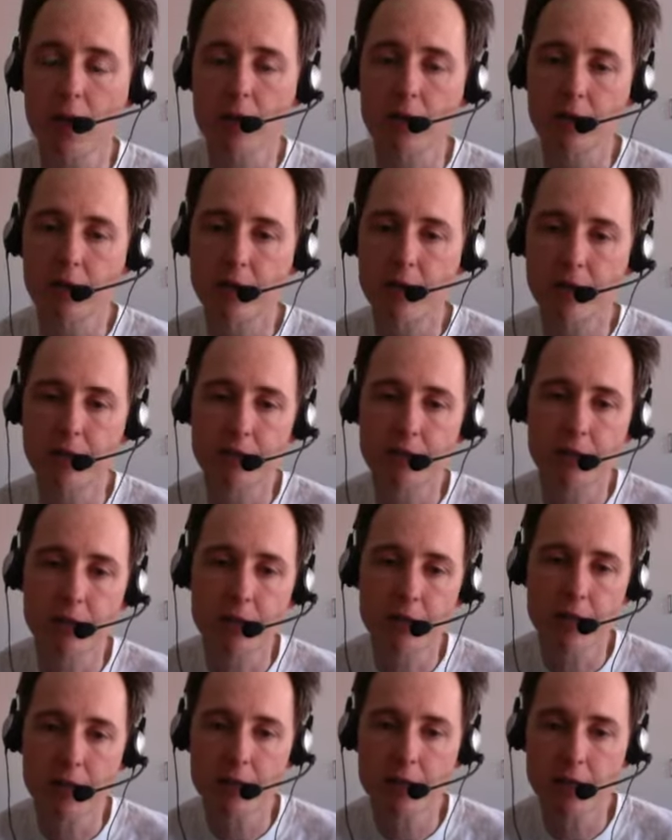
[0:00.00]
So that's
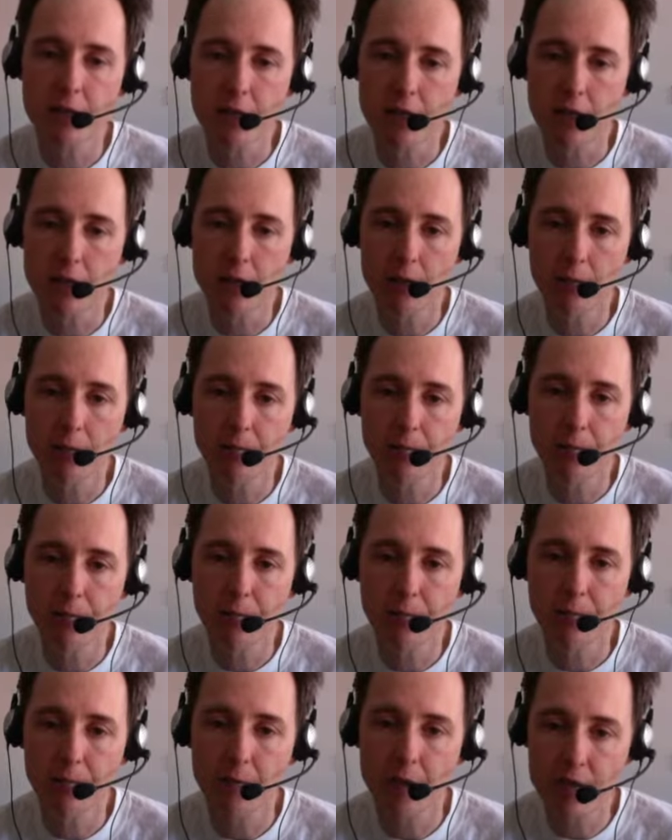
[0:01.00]

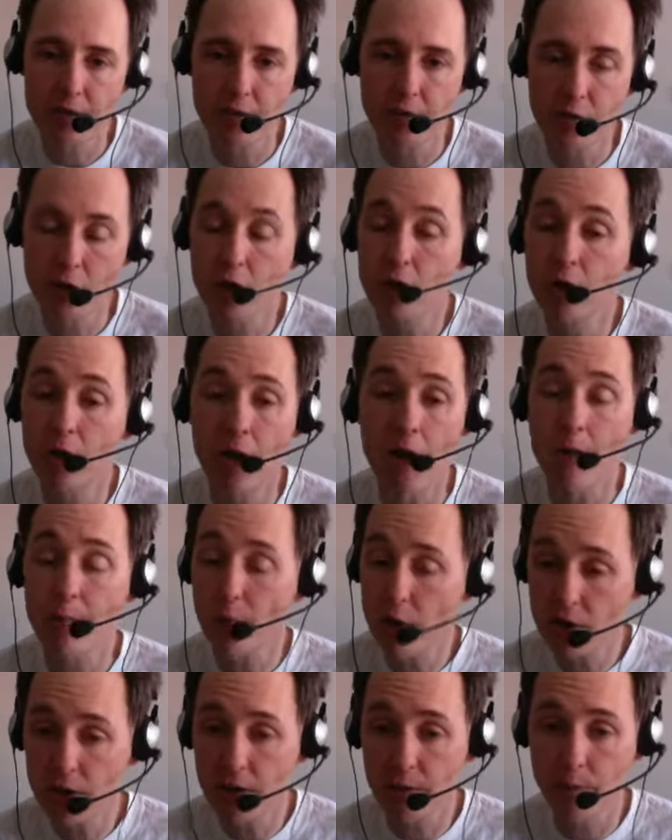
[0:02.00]
the third and
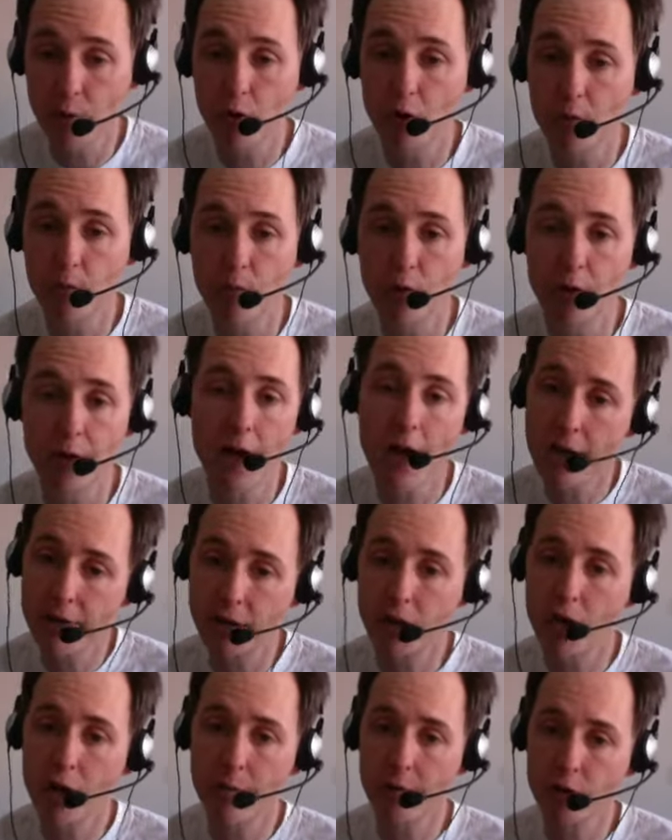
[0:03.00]
most important point. Add the
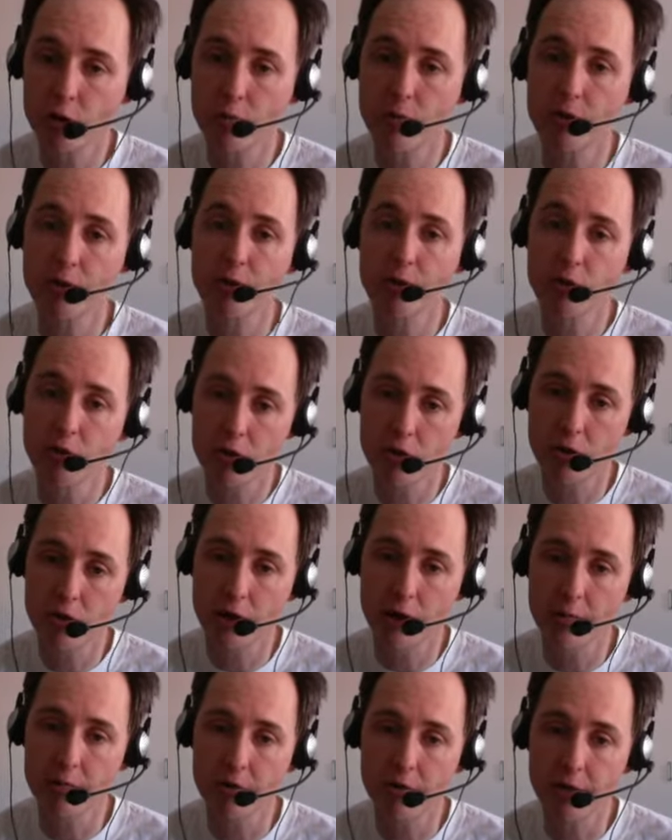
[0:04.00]
comic twist to
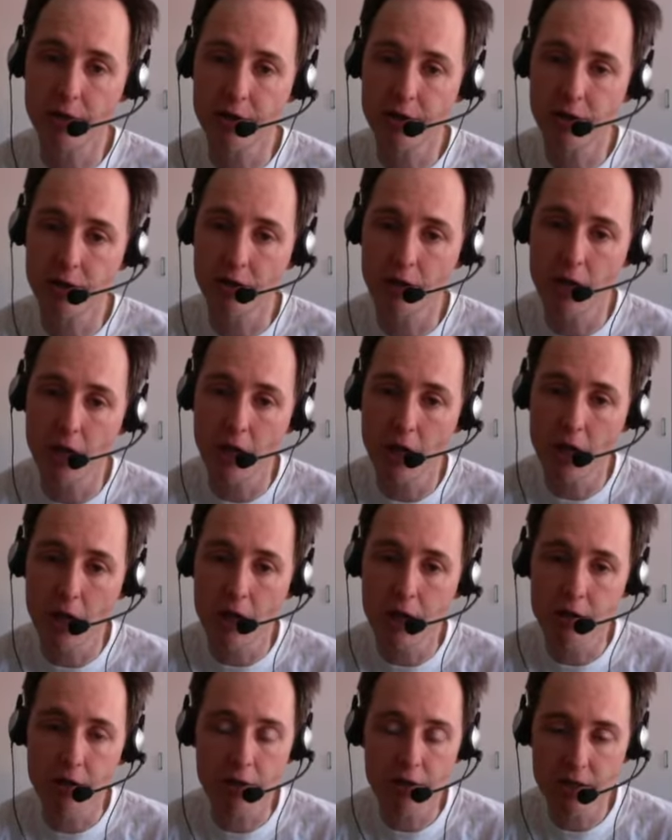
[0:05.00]
the observation.
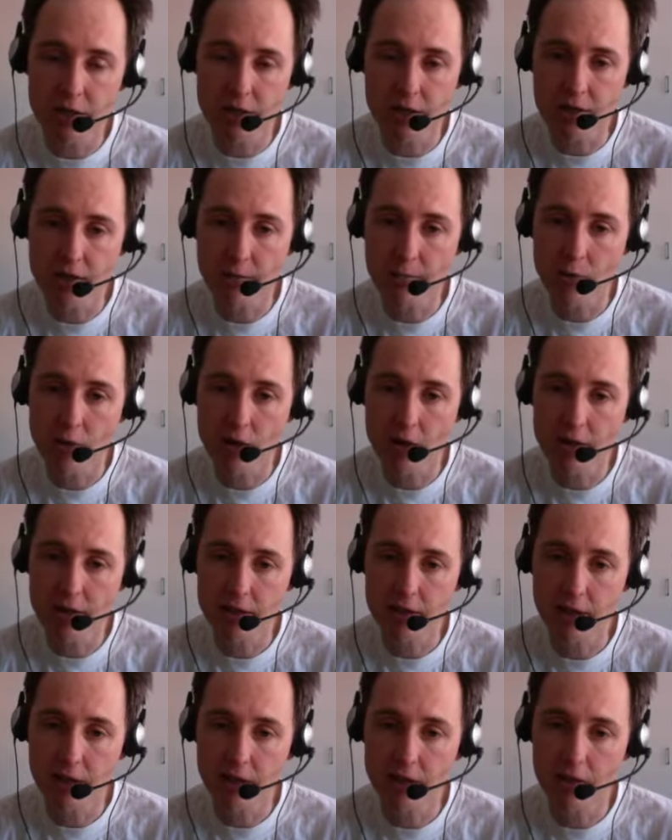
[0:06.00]
So just to summarize
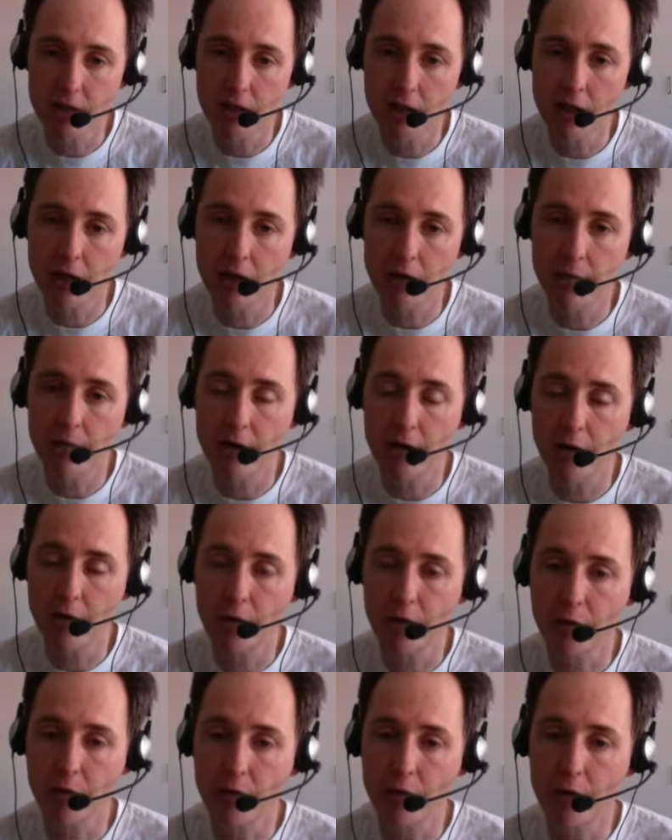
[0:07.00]
now,
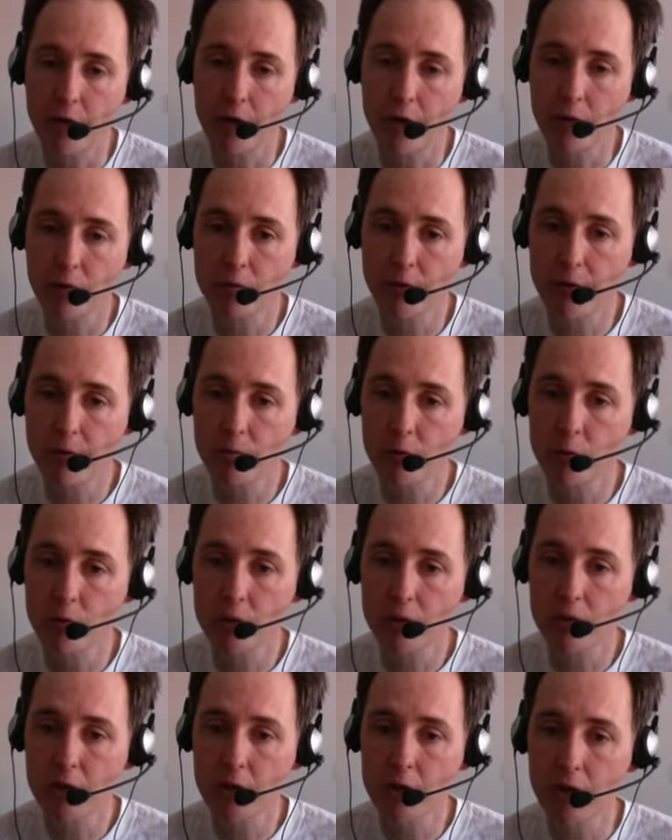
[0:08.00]
our 3
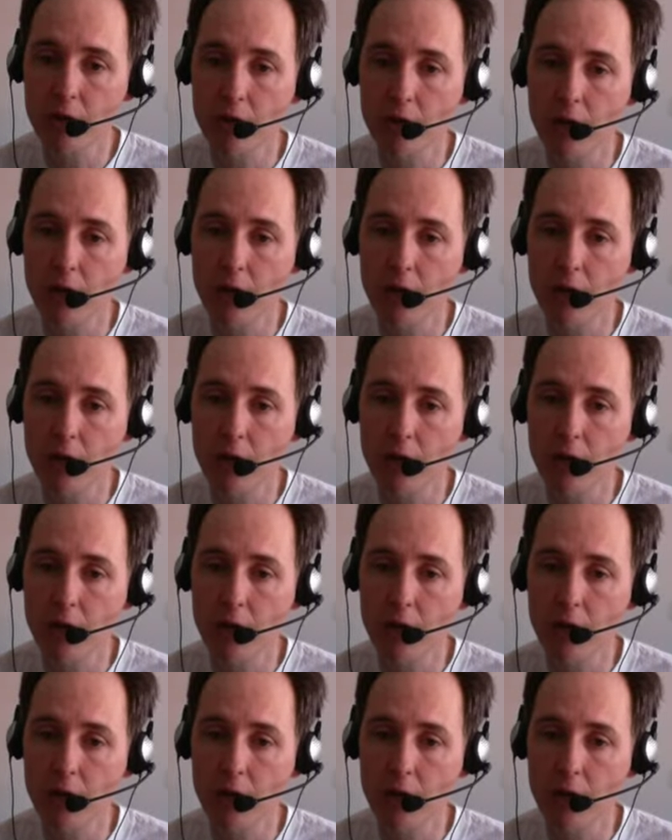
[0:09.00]
rules.